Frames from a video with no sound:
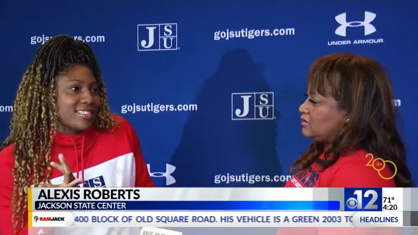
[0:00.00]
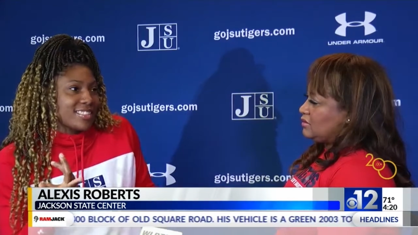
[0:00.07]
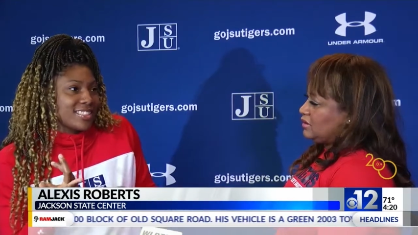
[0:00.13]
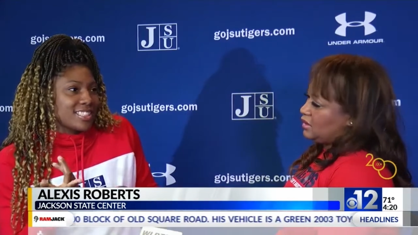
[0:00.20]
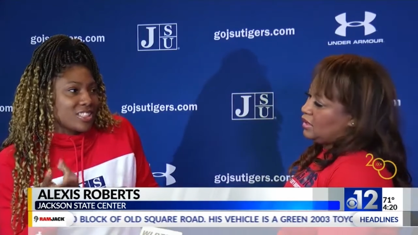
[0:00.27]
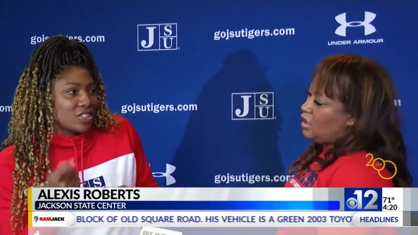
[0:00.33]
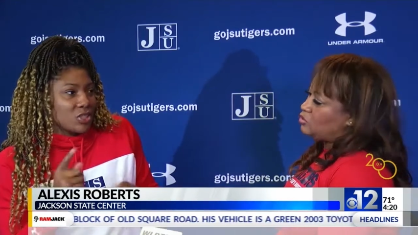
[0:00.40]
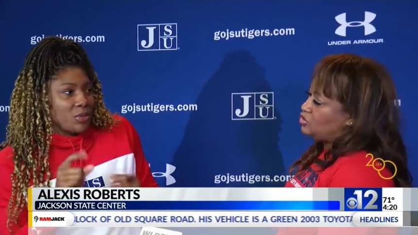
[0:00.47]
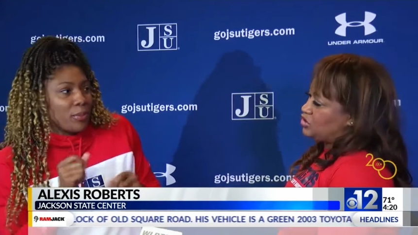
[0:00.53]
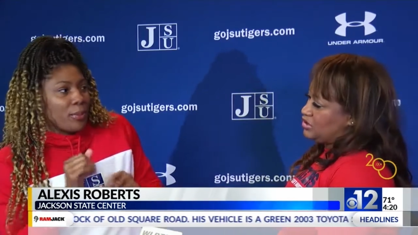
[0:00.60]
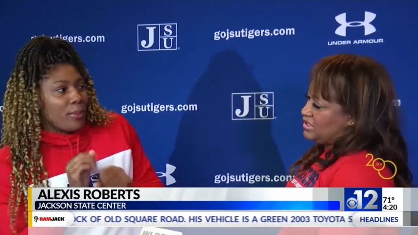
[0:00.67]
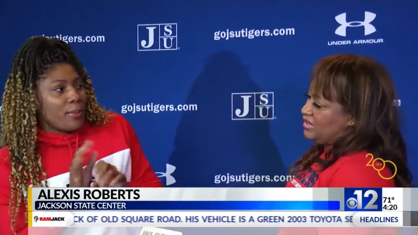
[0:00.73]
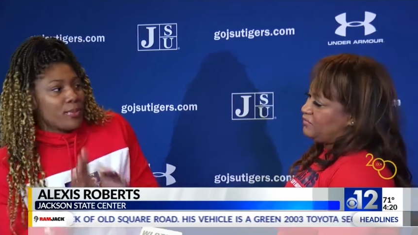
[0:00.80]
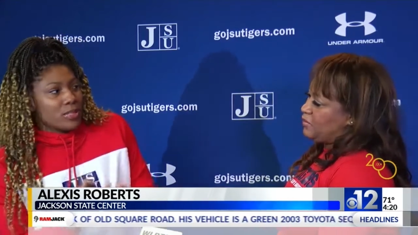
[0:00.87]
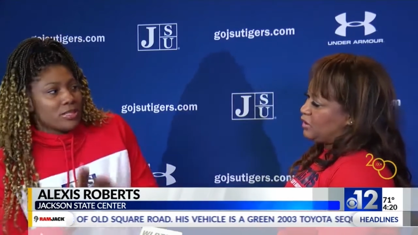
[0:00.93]
Speaker 1: the coaches
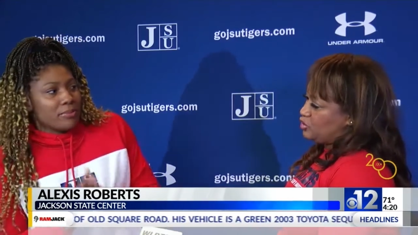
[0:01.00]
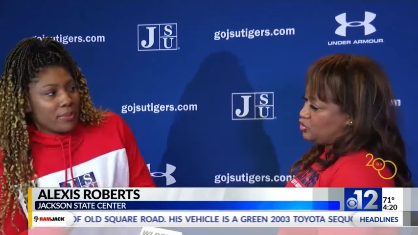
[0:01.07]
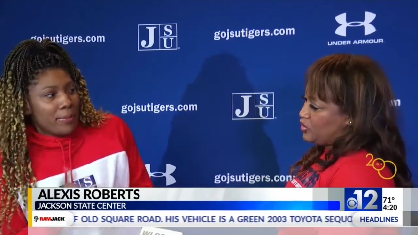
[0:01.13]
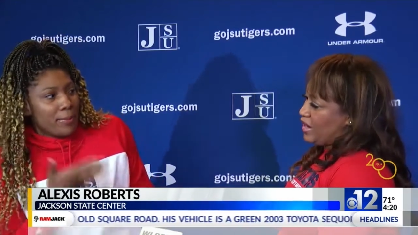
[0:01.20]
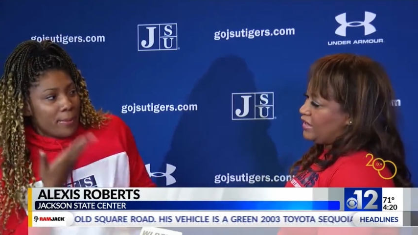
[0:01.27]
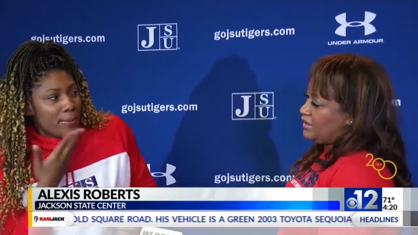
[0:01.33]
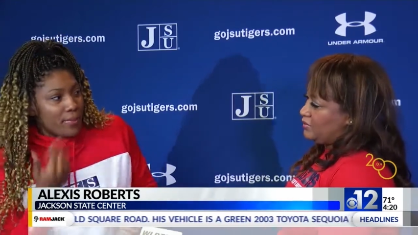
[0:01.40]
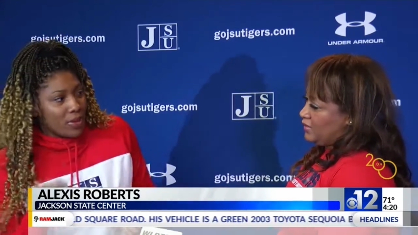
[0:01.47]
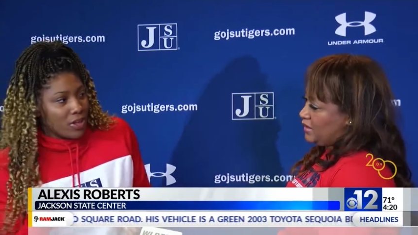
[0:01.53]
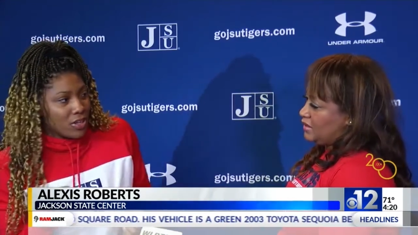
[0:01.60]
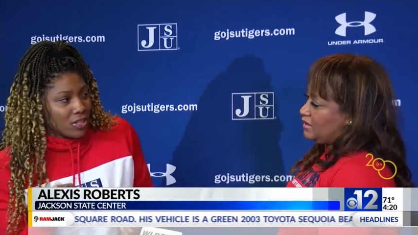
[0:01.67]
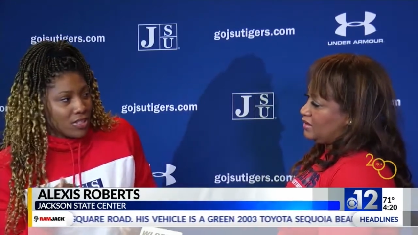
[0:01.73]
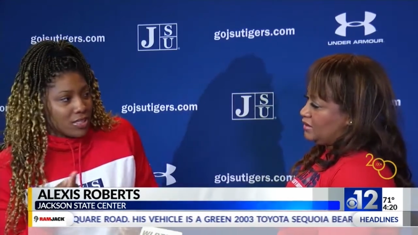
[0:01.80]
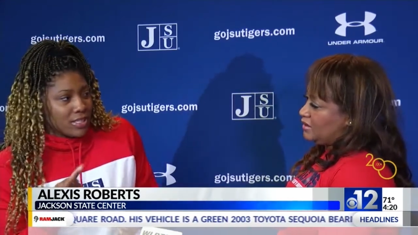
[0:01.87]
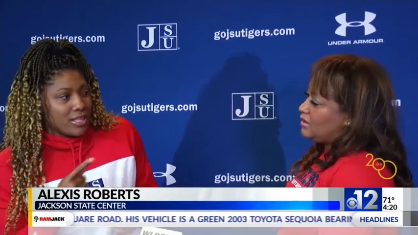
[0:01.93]
have been training me
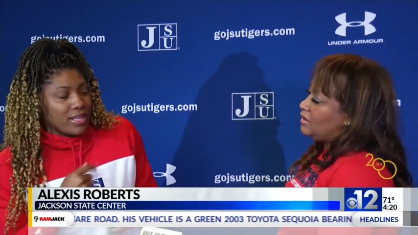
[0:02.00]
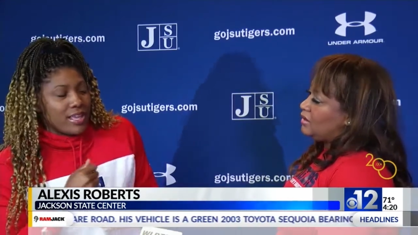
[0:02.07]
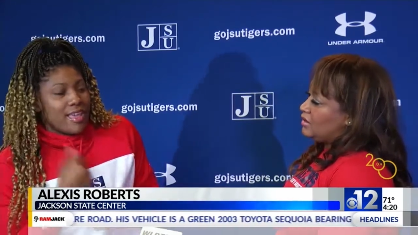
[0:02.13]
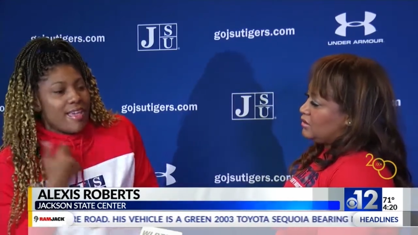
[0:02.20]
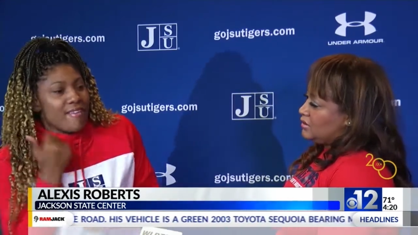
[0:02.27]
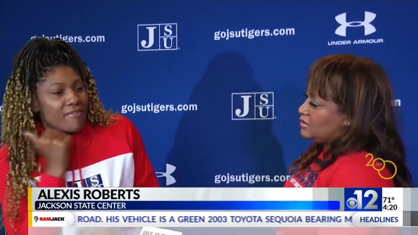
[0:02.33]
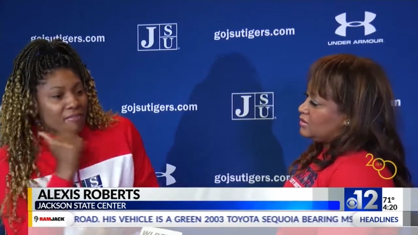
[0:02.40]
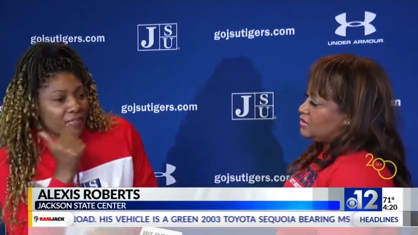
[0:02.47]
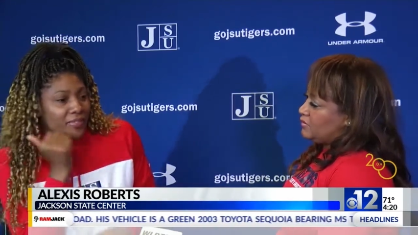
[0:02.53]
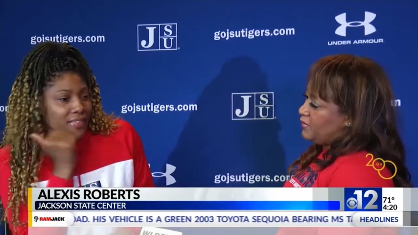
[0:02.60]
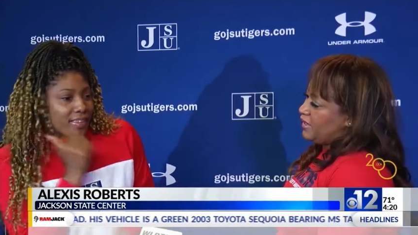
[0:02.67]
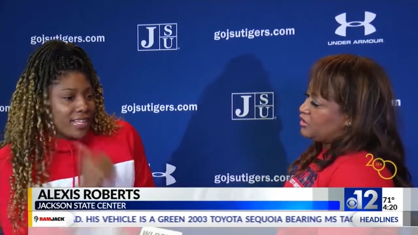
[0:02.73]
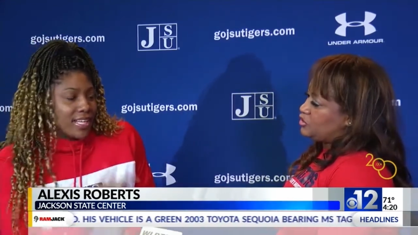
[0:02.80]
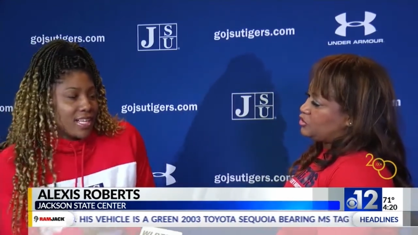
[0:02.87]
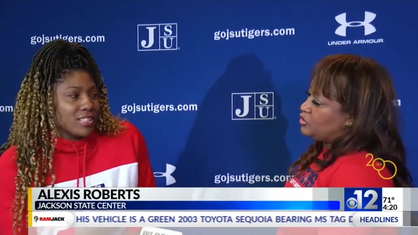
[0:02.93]
to
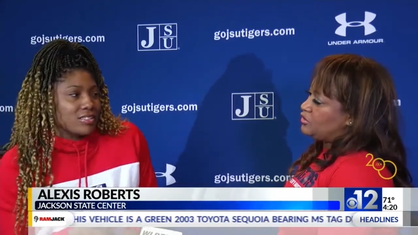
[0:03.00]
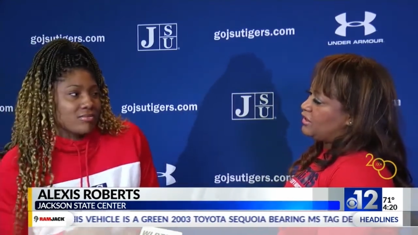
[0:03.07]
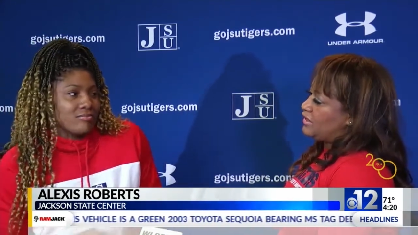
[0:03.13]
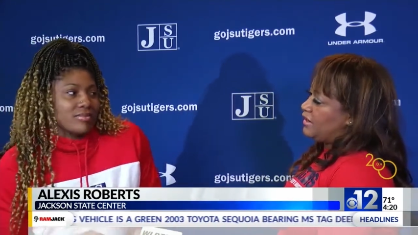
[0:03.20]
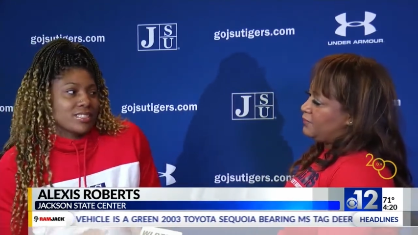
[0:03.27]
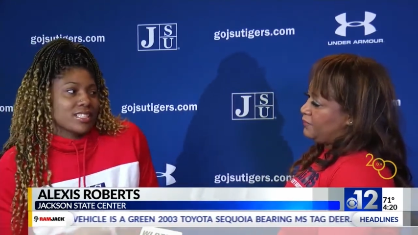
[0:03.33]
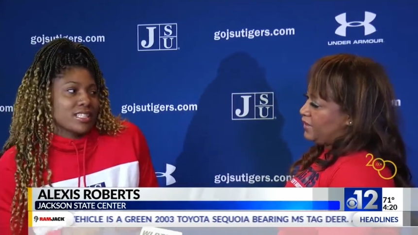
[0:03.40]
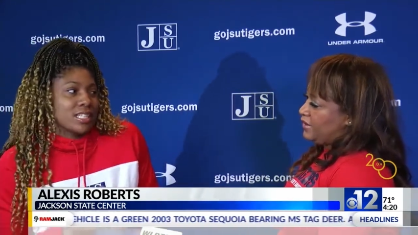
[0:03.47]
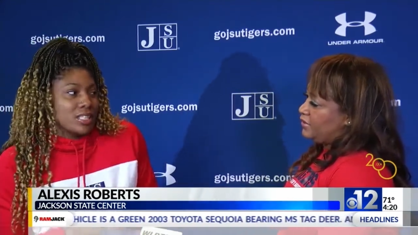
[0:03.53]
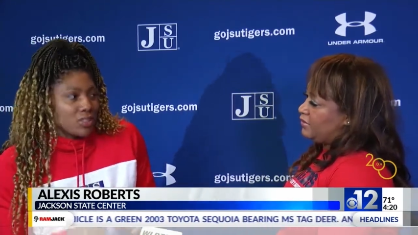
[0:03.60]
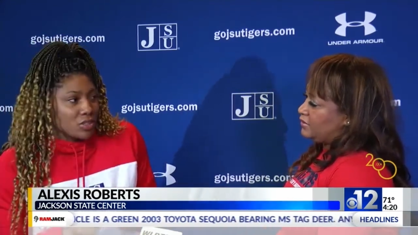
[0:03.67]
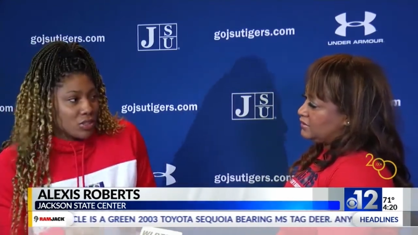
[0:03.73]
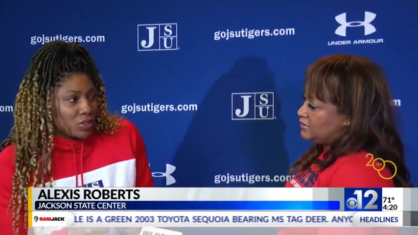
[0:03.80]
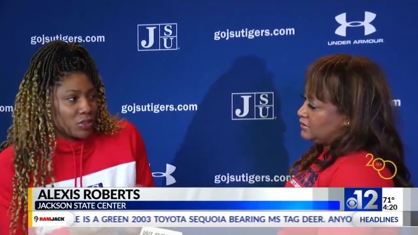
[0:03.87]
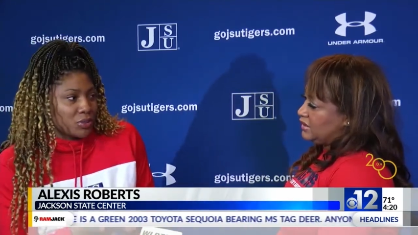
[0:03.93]
make sure that I'm
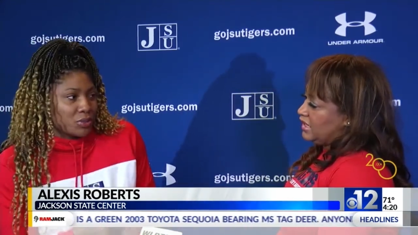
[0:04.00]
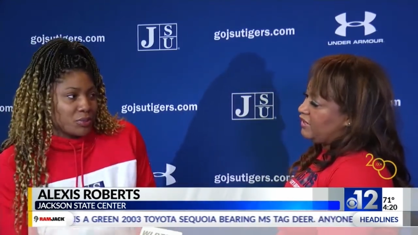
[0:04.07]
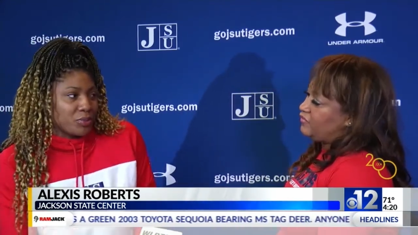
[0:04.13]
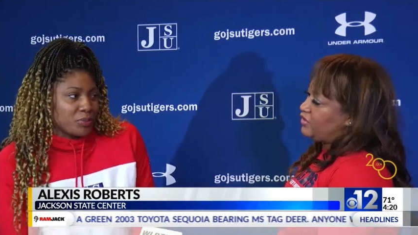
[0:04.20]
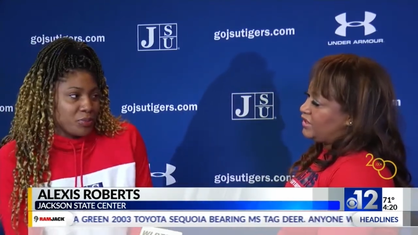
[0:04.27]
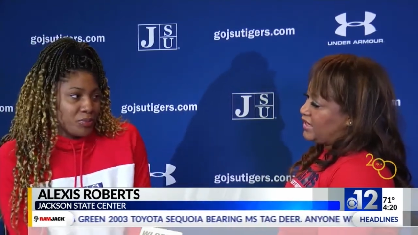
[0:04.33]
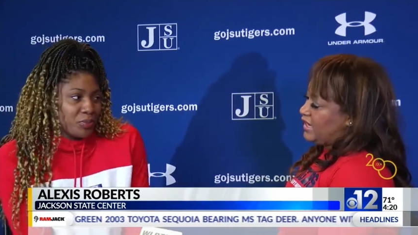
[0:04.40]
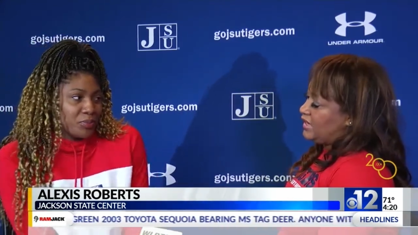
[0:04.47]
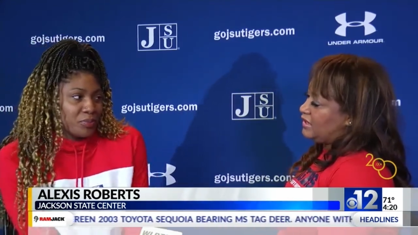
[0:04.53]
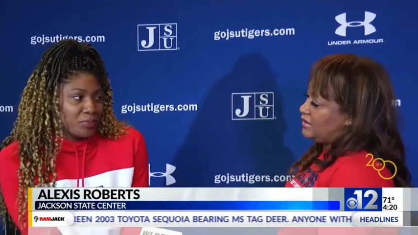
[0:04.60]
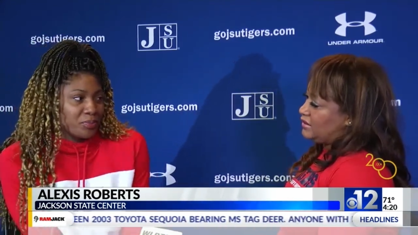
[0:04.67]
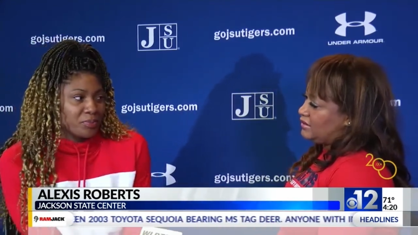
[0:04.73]
better every day.